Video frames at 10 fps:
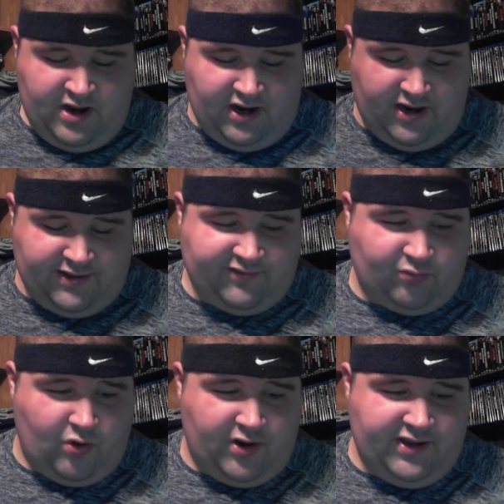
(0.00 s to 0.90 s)

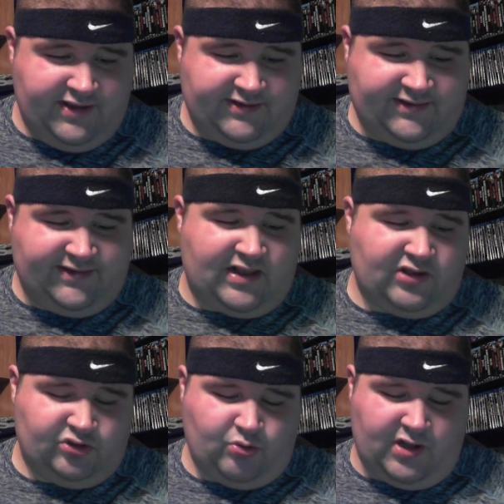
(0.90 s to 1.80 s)
This one is
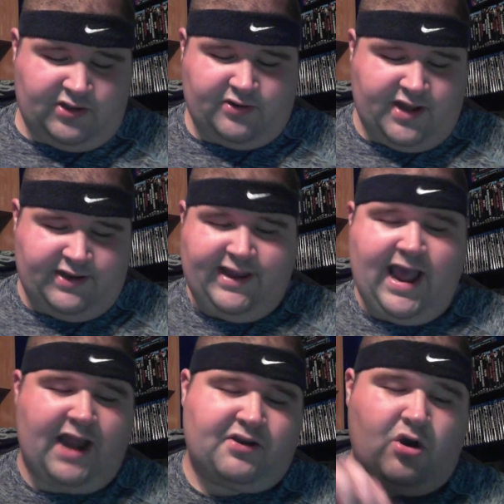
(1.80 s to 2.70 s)
Cellar Dweller and
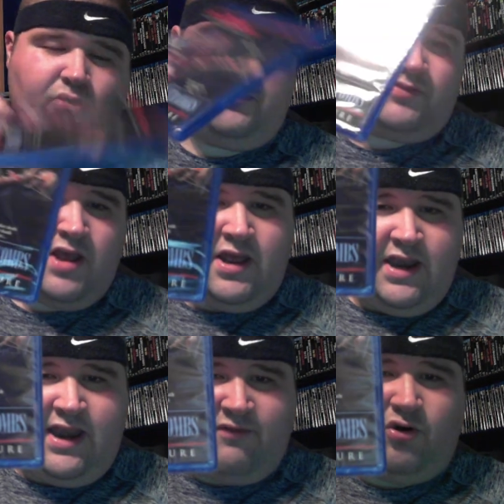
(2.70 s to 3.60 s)
Catacombs.
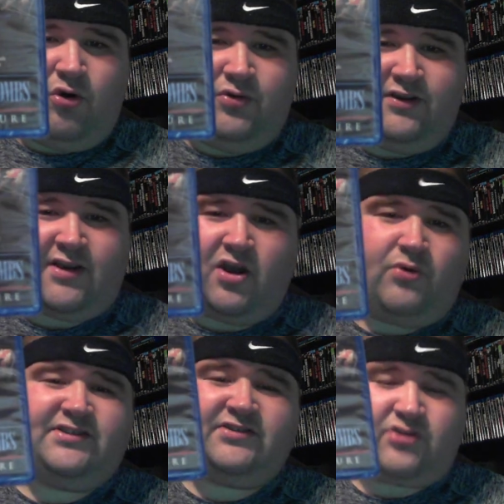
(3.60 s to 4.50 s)
Never owned this. I
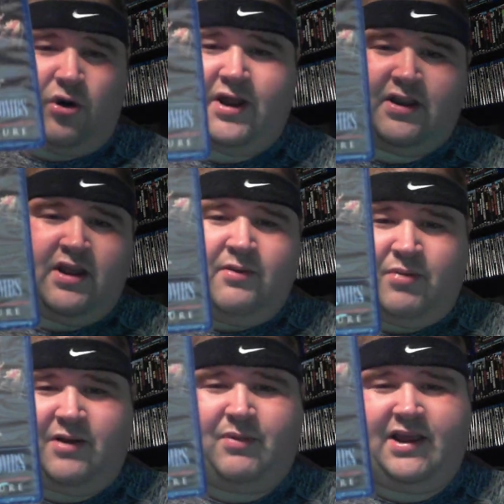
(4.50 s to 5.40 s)
always saw it,
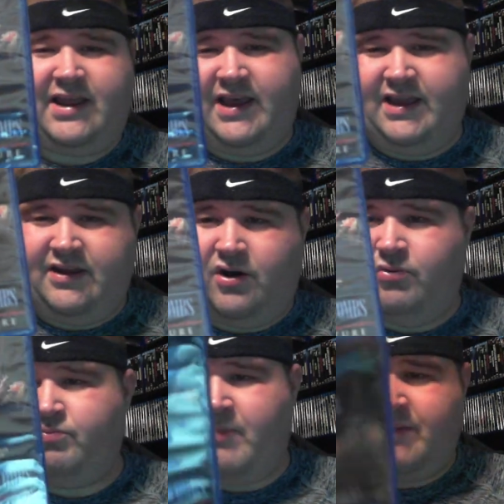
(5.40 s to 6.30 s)
but I'm like, yeah, you
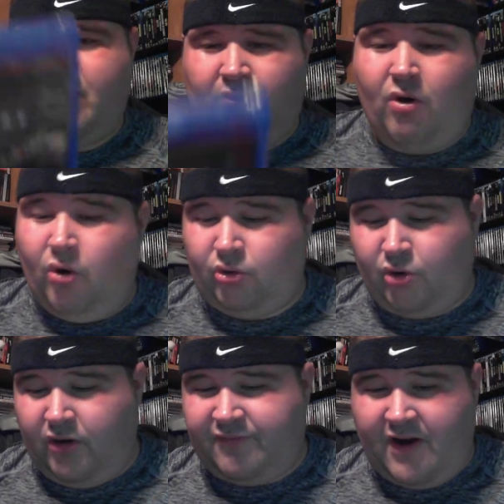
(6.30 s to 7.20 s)
know, maybe I'll hold
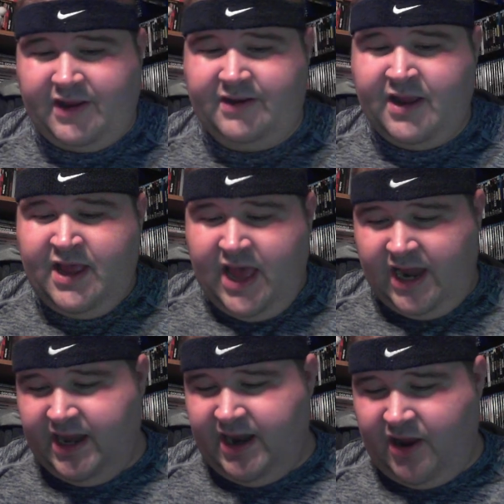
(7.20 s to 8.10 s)
off on it.
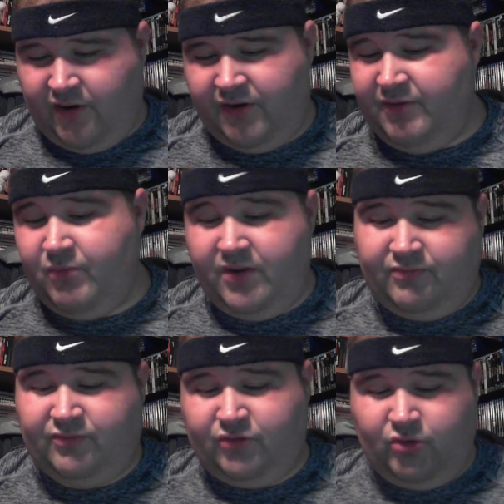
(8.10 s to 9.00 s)
And then I heard
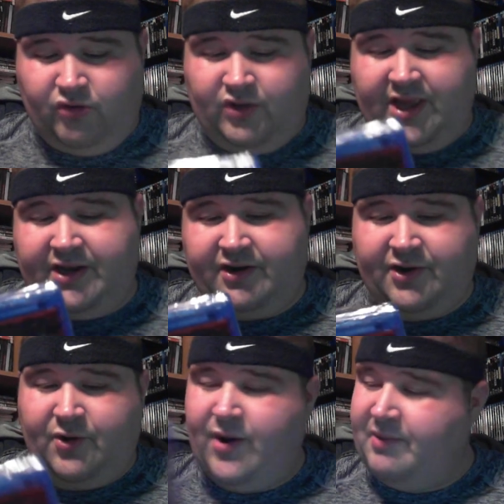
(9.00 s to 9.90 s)
it's sooner or later going
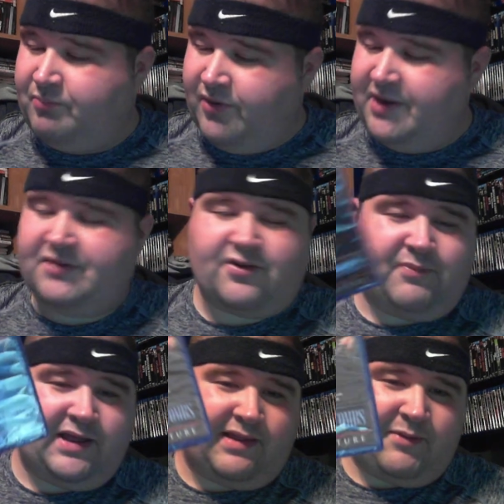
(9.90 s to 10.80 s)
to go out of print. So I'm
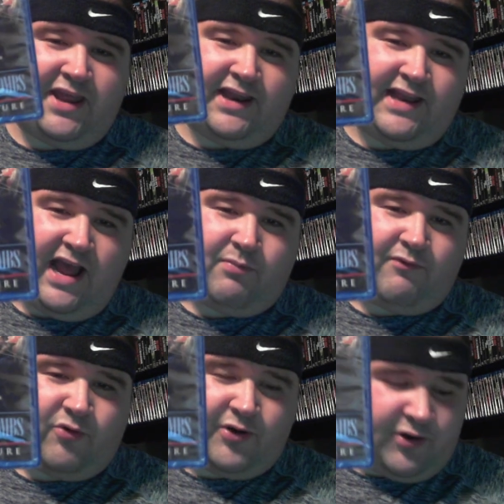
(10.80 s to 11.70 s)
like, let me get it now
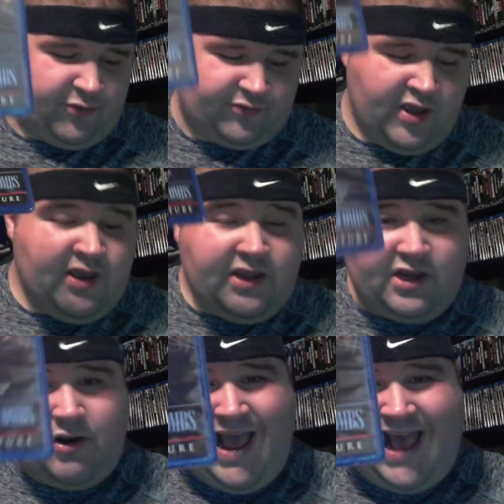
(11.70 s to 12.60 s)
before it goes, you
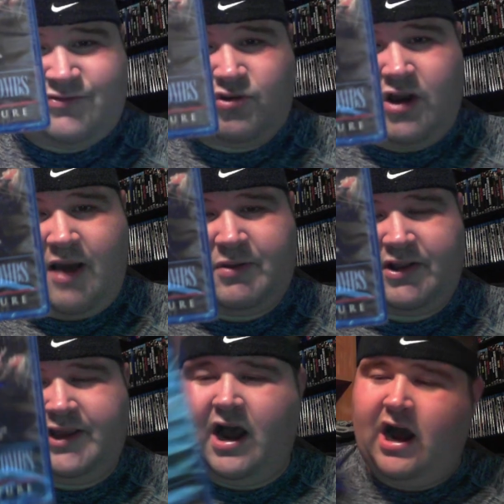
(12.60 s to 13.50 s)
know,
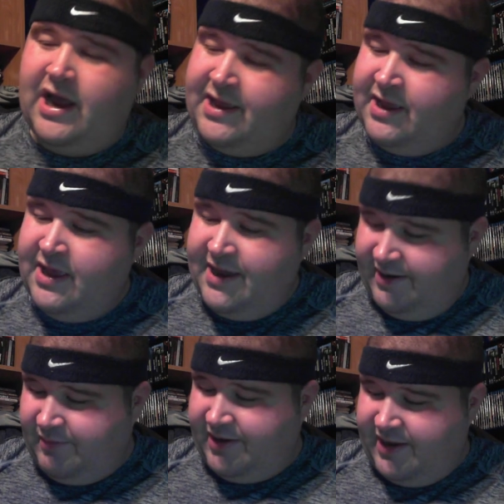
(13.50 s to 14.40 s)
astronomically high. And
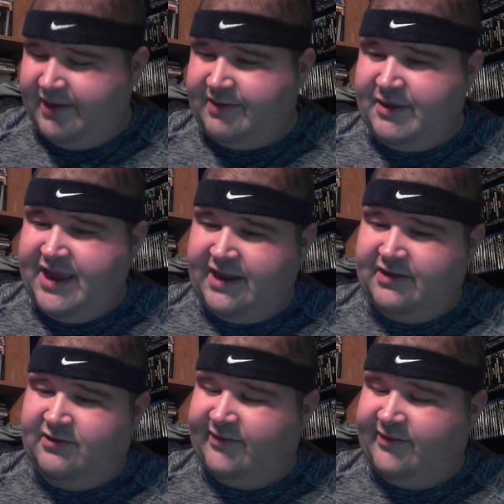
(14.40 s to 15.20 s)
I'm like, yeah, let me get it.